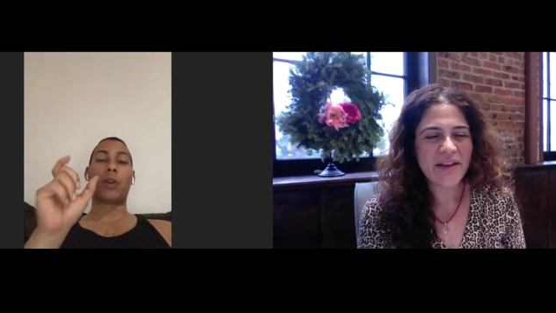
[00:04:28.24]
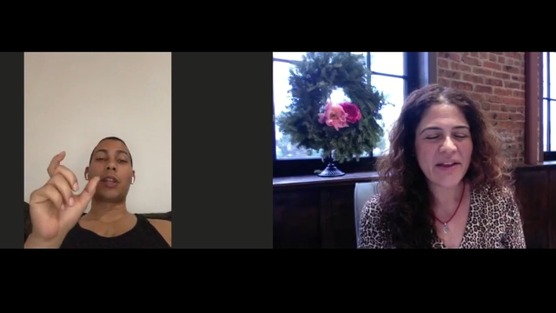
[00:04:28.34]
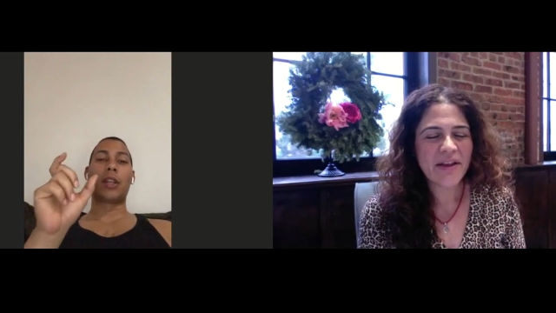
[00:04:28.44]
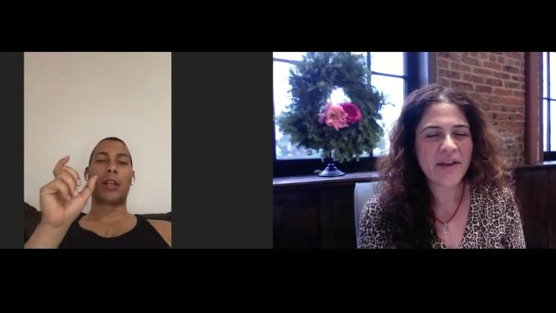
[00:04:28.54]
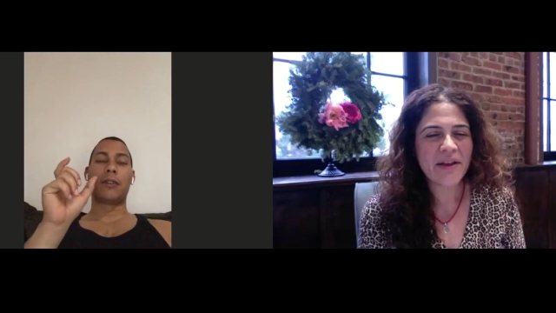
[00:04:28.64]

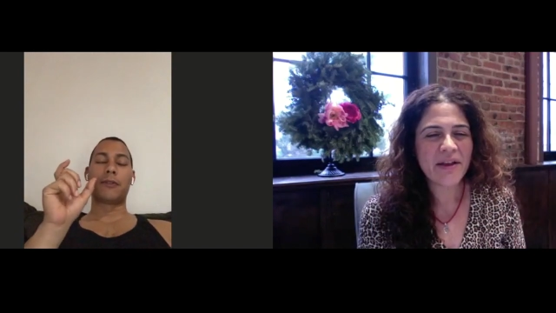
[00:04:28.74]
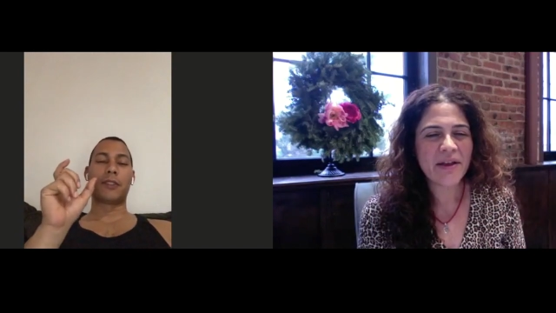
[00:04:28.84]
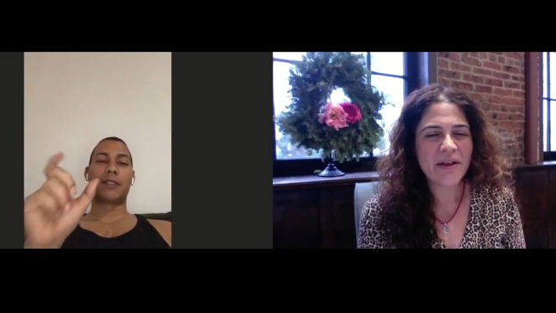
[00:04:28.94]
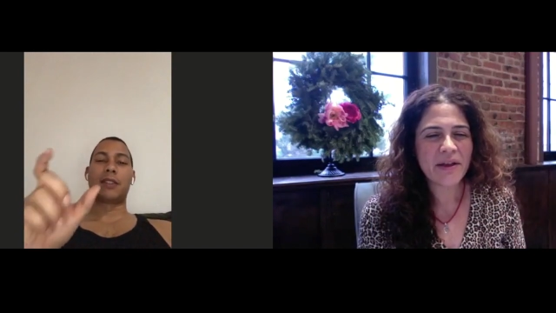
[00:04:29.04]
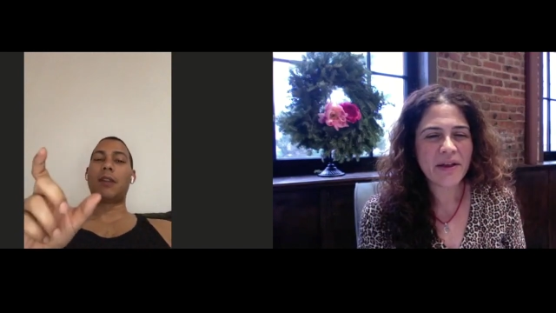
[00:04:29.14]
Speaker 1: on working
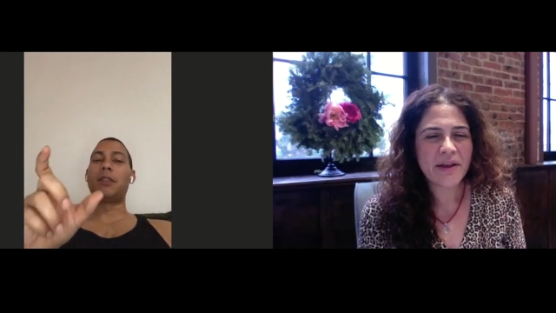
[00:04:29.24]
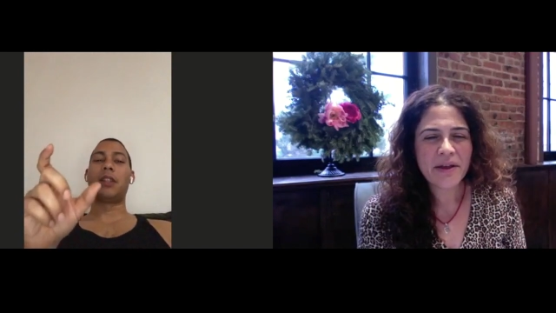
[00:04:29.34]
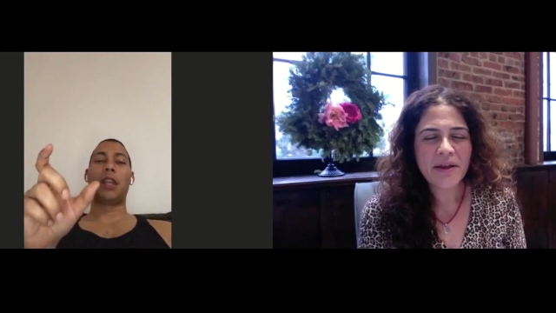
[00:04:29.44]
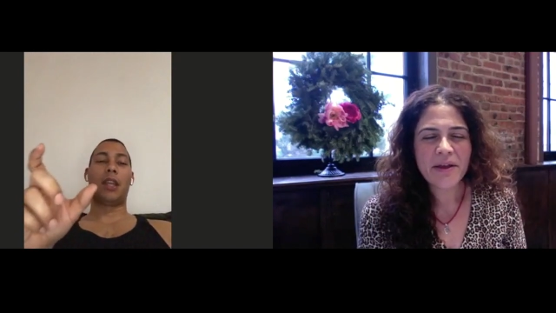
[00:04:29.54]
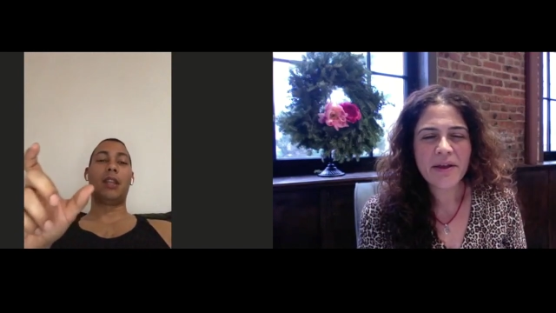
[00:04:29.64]
out for
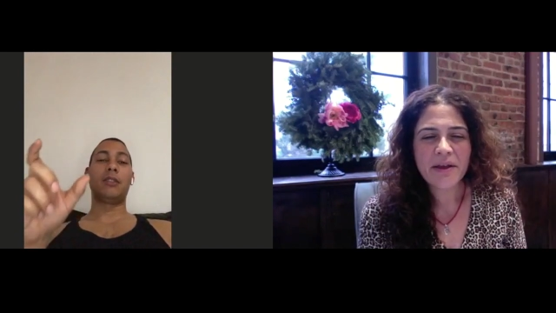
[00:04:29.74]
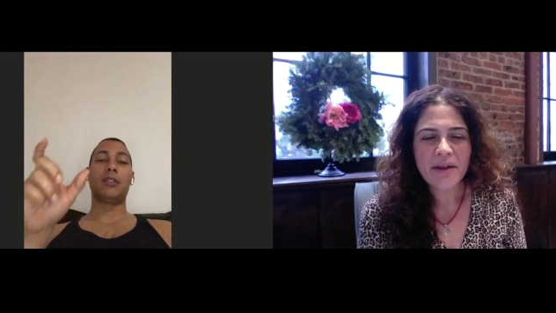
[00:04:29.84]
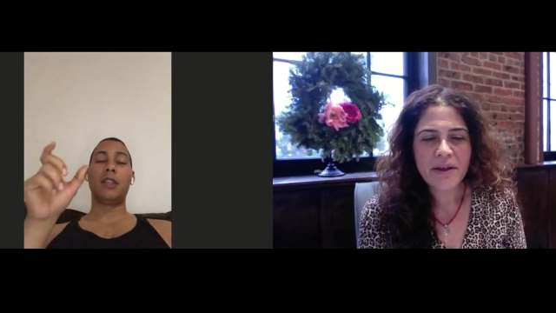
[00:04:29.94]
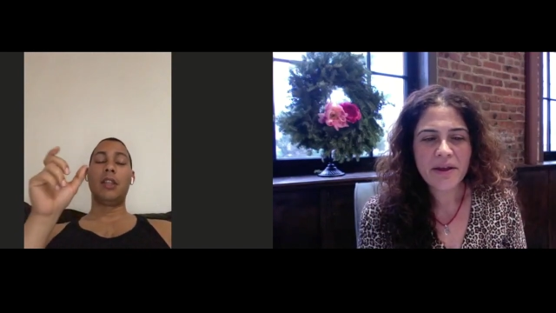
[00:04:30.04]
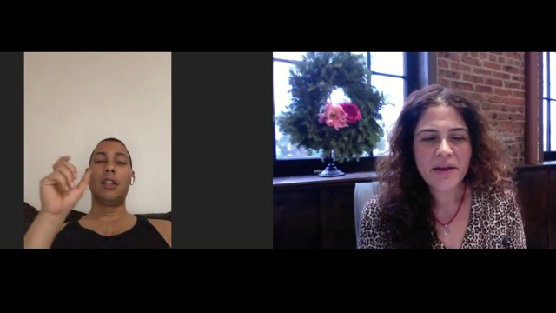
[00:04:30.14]
seven
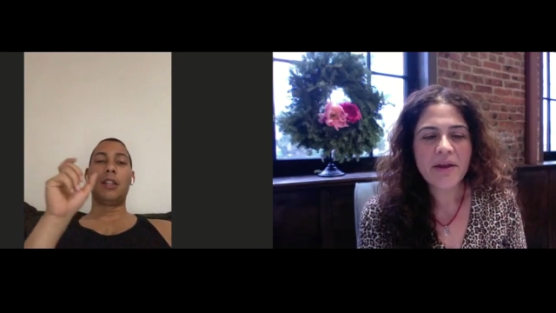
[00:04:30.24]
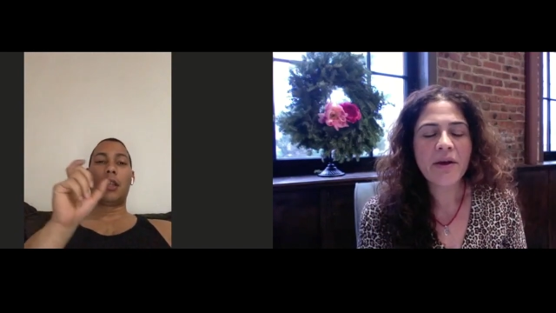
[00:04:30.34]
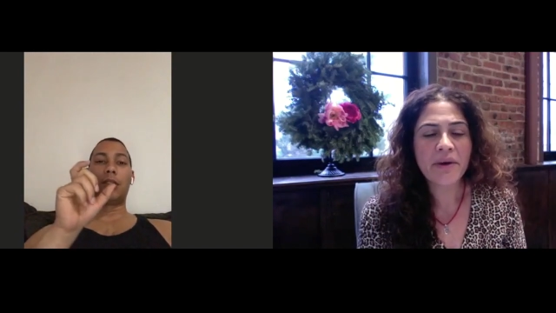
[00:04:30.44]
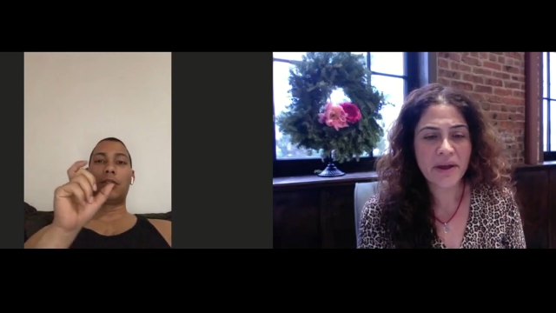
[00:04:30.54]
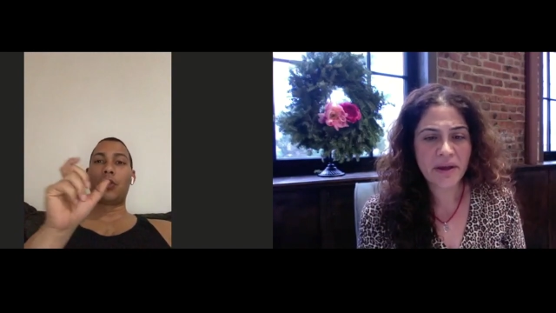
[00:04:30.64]
days,
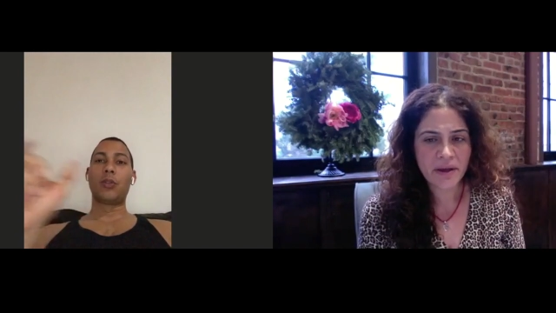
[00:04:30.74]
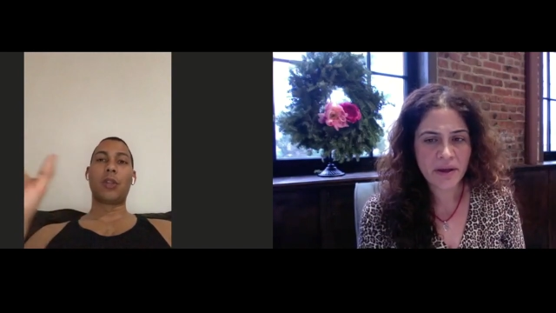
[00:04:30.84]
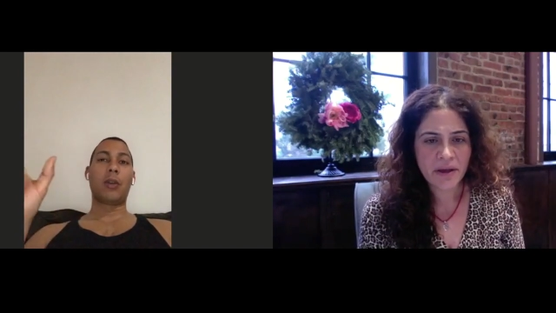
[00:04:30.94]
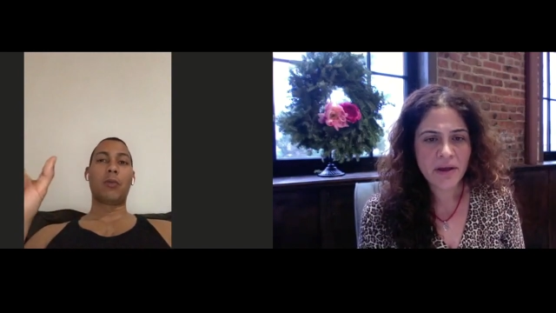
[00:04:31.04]
like do that